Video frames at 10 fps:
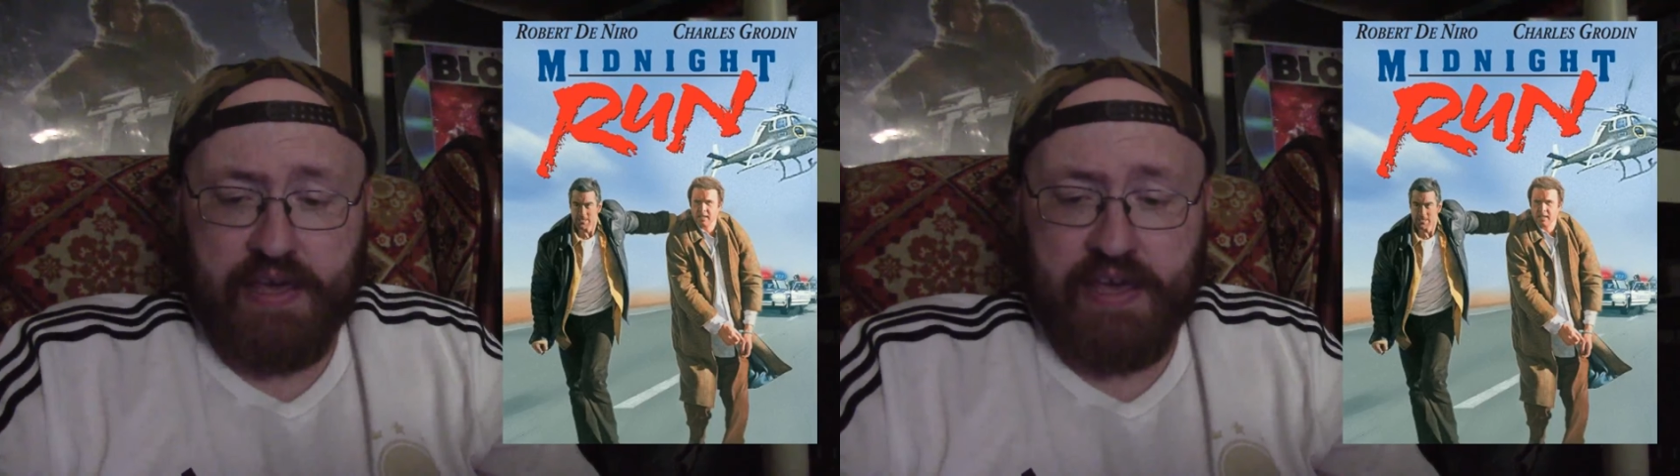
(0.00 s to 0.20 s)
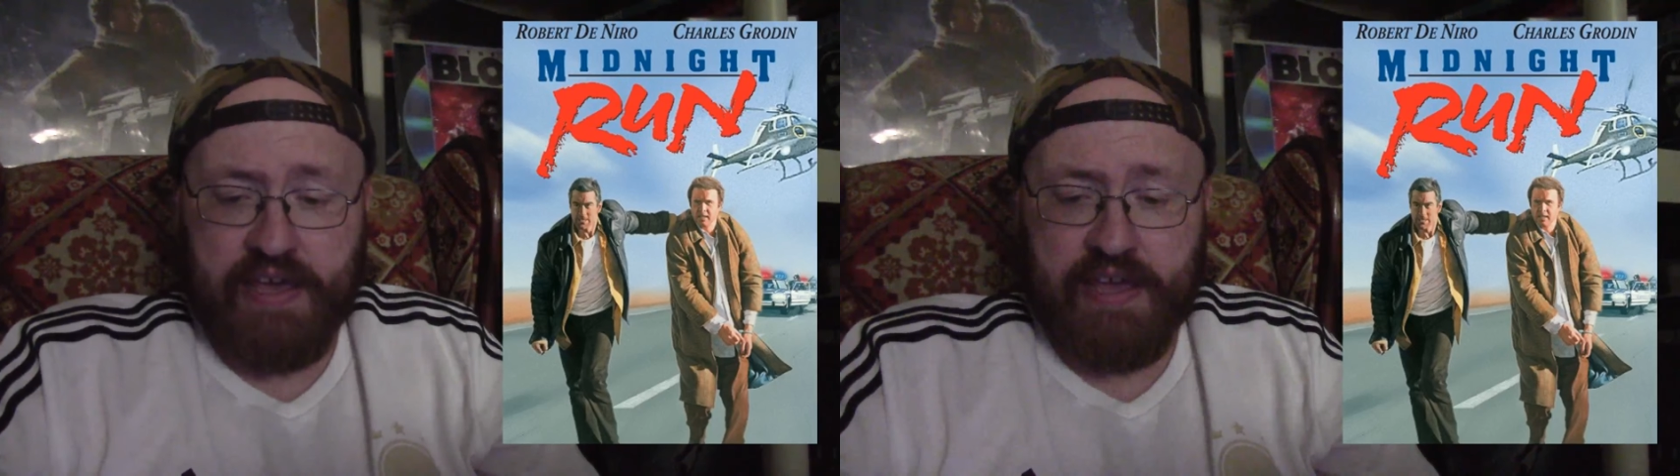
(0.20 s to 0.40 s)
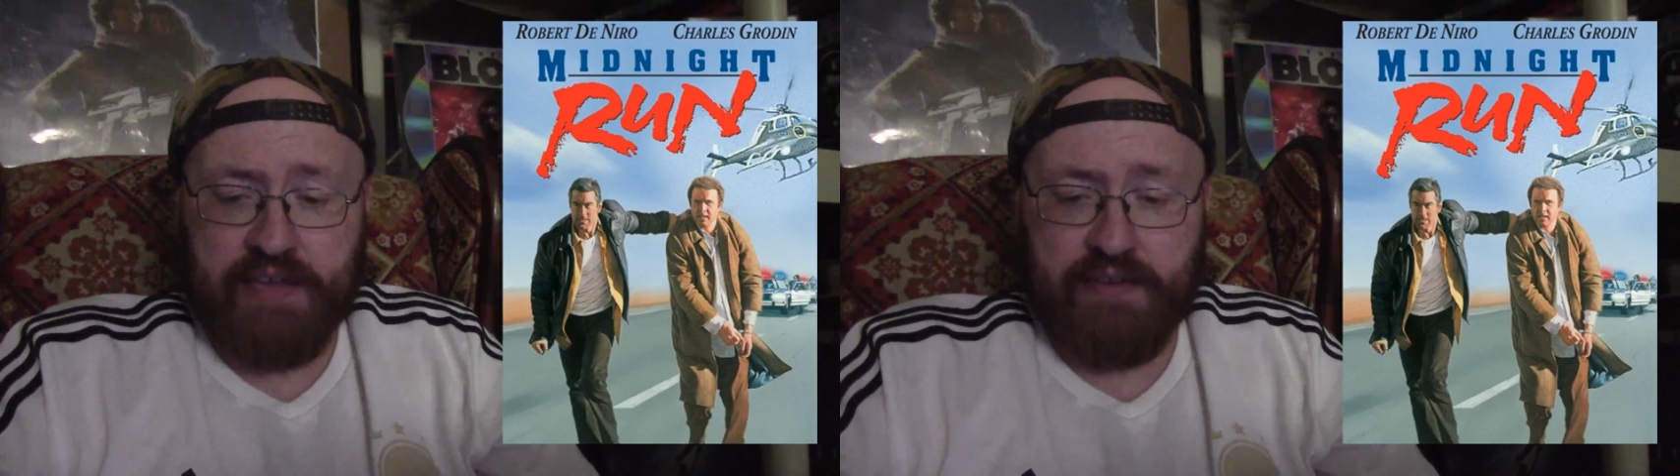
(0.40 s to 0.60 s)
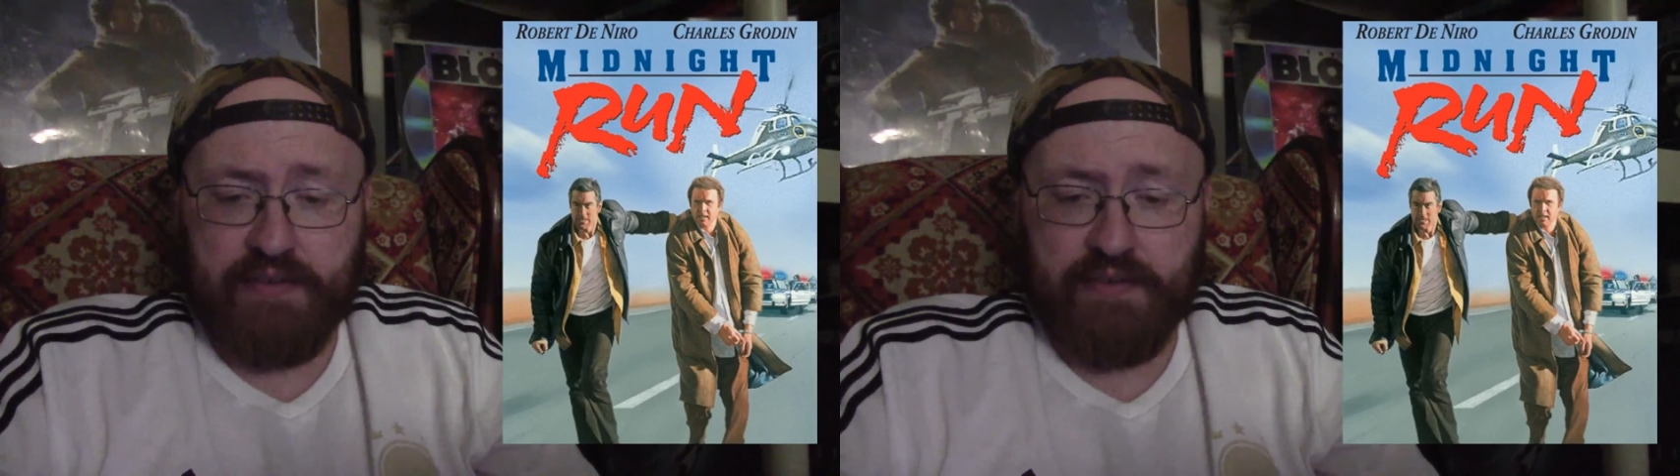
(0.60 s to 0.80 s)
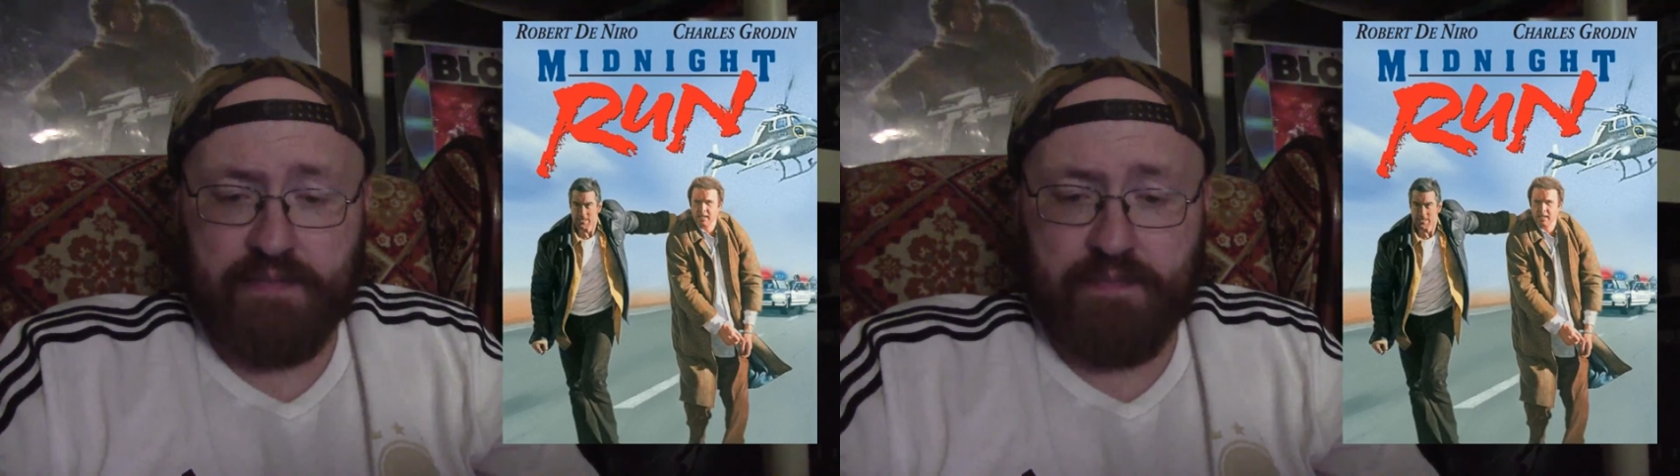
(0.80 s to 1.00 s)

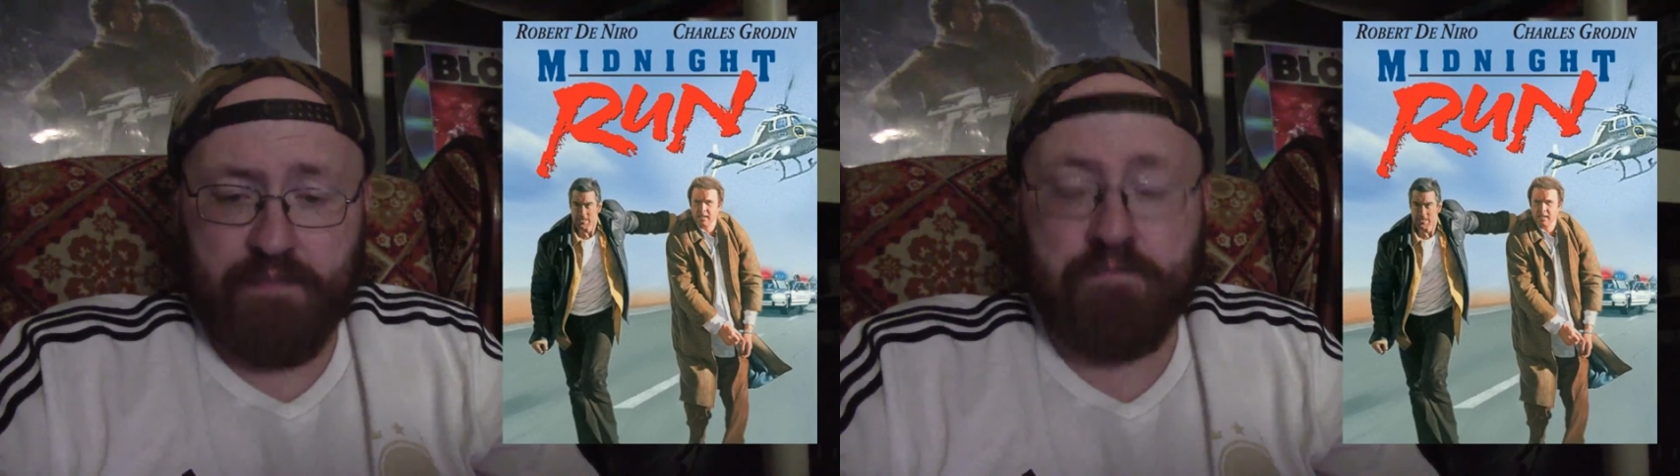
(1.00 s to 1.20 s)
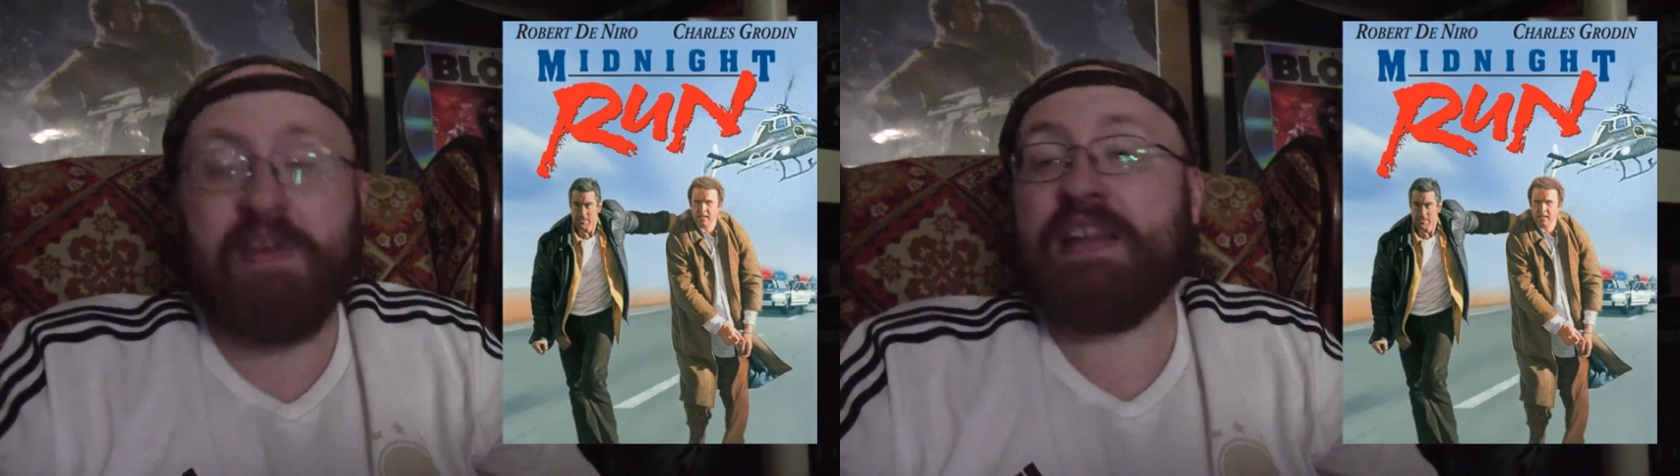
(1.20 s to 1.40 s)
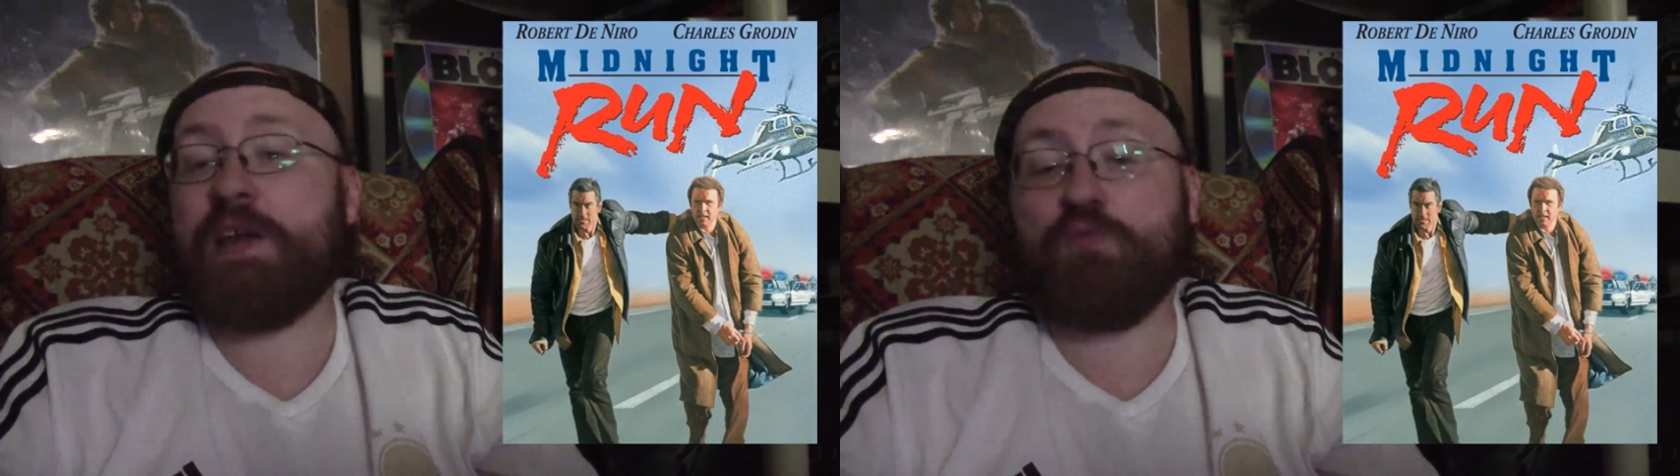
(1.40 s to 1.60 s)
and Midnight